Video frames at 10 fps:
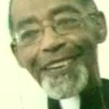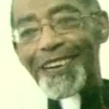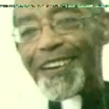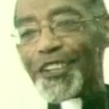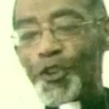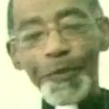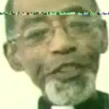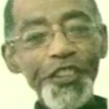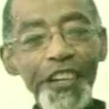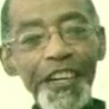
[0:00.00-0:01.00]
You'll
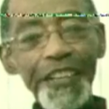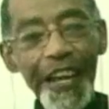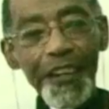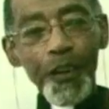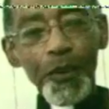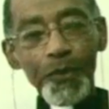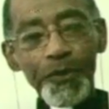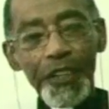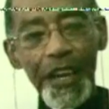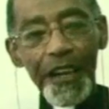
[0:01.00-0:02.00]
be seeing that
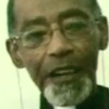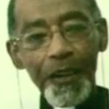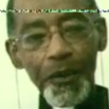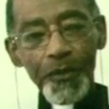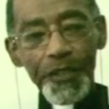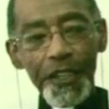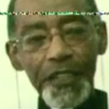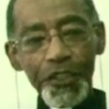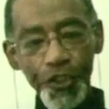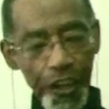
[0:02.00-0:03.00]
on
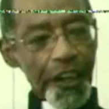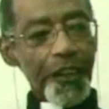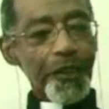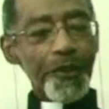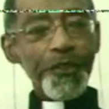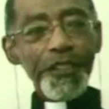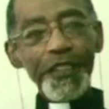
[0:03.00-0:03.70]
the shelves